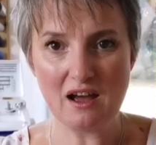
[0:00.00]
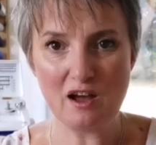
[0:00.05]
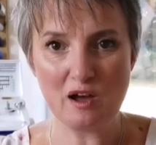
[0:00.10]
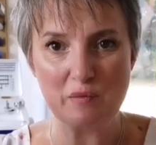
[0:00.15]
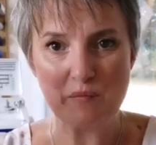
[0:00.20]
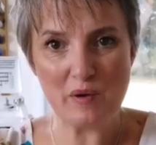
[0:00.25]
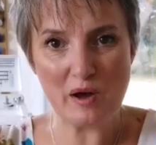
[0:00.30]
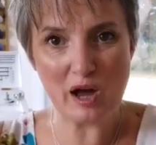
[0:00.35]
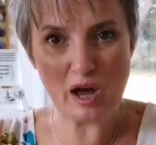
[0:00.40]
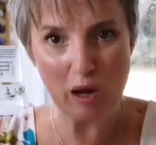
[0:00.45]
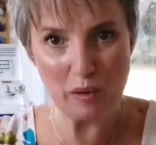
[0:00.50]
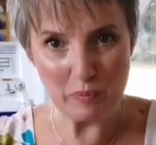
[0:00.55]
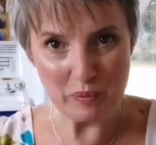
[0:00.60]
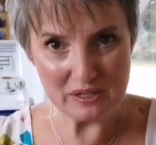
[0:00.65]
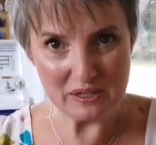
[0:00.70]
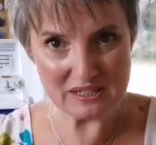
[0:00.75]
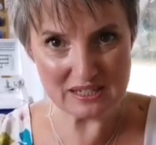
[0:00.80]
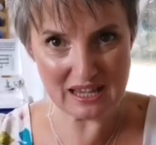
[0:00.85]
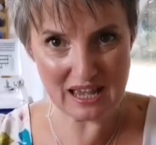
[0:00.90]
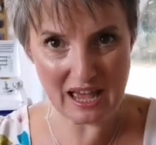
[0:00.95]
up
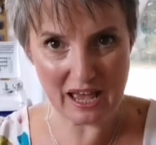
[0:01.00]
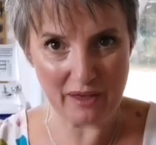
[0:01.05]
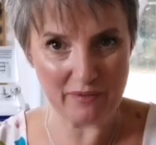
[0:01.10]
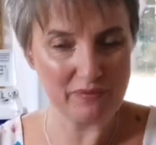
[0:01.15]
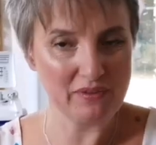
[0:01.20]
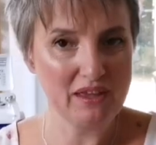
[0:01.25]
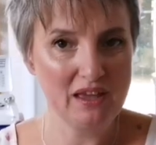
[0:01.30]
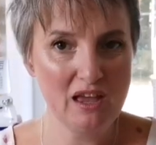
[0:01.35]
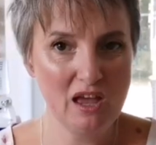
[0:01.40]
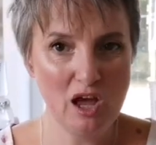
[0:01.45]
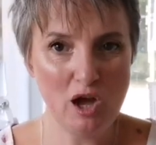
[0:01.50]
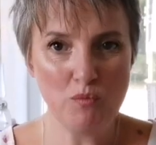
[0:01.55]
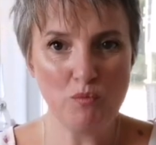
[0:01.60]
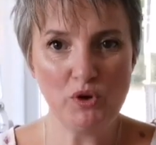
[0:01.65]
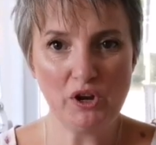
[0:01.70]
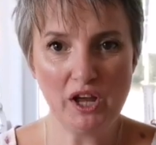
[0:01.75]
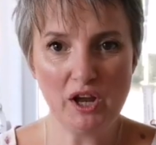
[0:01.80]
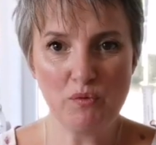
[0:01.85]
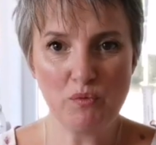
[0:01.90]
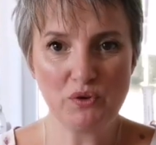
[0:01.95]
and down, and
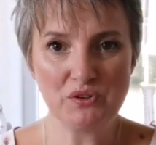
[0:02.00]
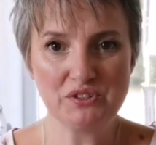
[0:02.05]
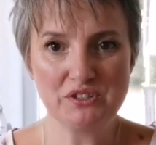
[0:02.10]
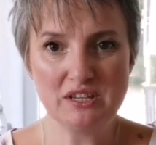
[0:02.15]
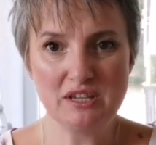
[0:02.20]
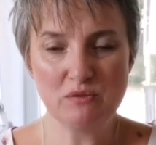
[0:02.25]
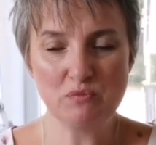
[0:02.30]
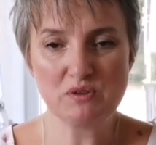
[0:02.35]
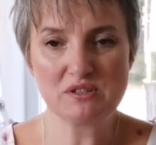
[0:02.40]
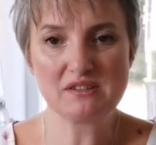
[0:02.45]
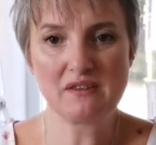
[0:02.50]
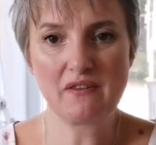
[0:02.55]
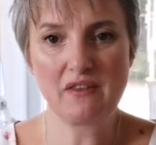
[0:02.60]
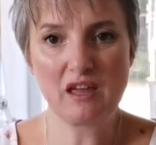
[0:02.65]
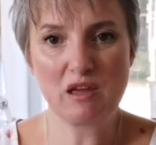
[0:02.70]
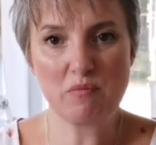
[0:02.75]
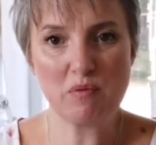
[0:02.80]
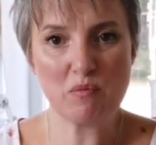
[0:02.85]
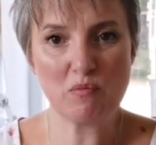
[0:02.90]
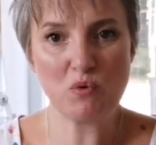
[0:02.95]
what I wanted was
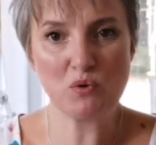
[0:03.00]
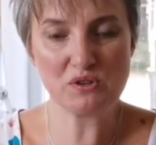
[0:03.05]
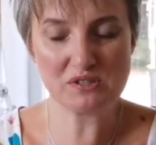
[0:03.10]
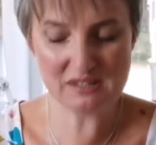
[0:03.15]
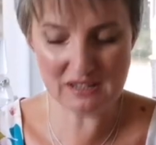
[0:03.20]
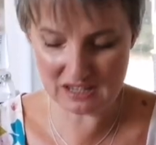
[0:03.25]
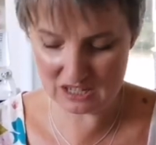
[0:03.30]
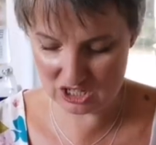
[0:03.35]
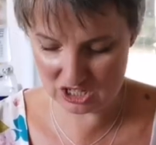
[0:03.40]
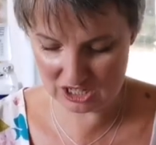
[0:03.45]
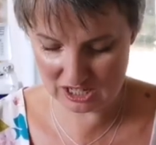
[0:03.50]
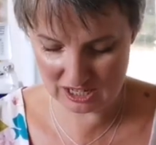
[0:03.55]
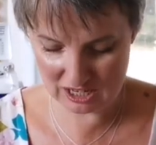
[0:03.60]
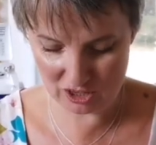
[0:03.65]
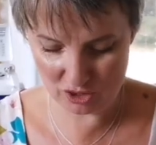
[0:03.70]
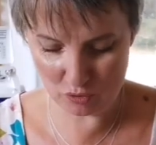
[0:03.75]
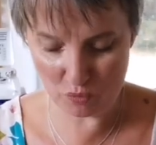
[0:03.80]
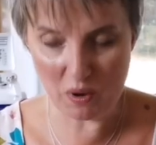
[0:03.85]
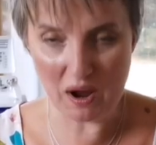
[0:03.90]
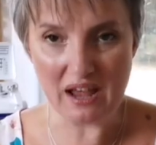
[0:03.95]
something a bit more cinched in
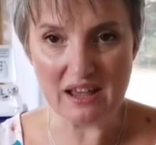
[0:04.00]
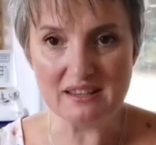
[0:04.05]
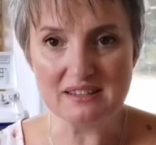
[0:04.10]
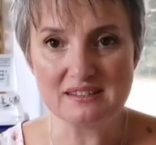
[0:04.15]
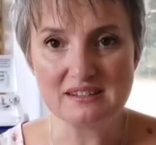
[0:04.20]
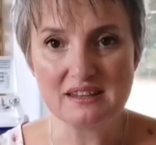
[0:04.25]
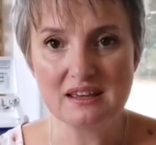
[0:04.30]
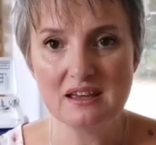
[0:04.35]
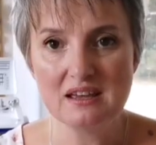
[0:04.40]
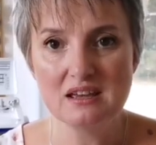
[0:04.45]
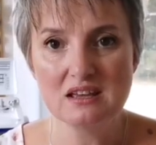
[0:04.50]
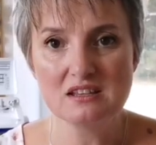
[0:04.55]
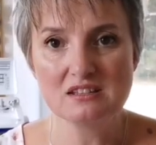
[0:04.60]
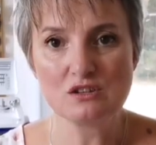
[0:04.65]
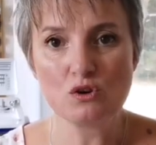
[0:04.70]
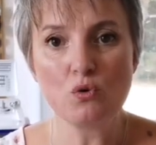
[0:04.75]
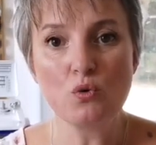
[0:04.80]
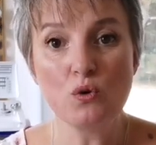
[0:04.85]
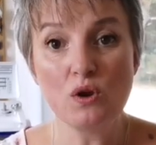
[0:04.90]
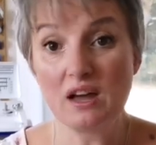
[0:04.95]
at the waist.
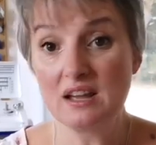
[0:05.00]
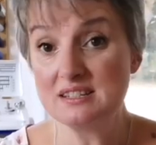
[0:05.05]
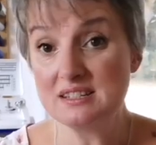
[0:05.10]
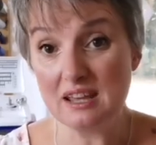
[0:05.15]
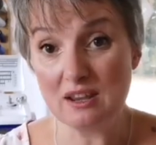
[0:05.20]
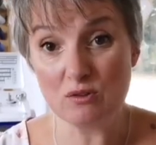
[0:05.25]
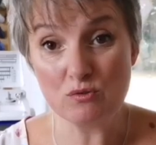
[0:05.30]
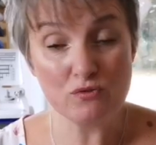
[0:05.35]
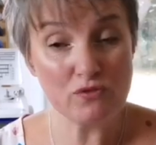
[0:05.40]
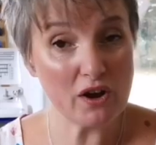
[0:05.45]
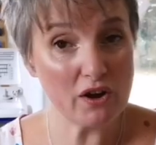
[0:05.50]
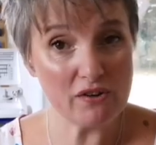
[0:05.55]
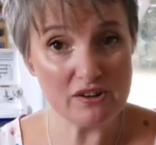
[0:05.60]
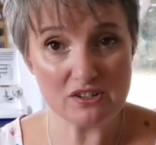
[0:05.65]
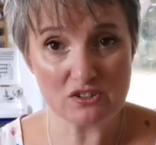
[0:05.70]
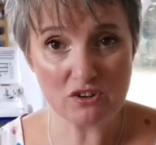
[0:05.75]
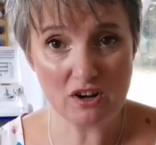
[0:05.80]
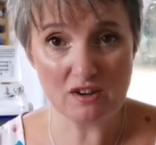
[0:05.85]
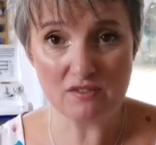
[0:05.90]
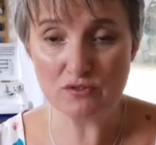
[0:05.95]
So all I did, very
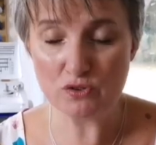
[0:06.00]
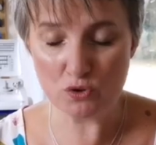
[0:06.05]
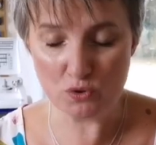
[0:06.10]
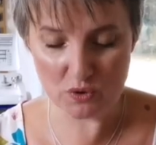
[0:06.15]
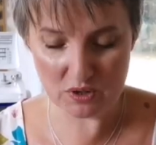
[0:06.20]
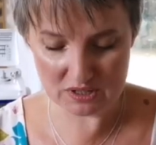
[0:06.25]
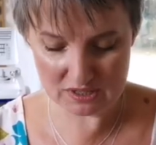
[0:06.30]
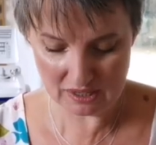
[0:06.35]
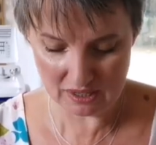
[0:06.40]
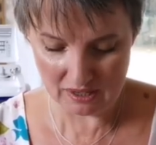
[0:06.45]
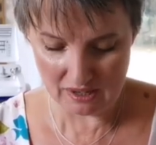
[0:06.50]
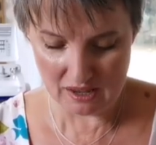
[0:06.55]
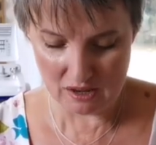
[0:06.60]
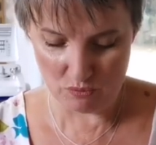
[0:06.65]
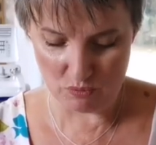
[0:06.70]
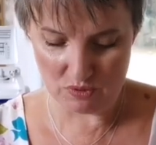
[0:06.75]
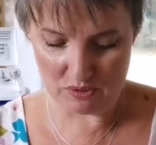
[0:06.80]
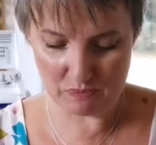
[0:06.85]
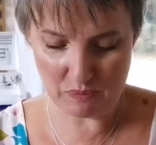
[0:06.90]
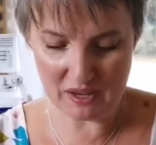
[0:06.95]
straightforward, was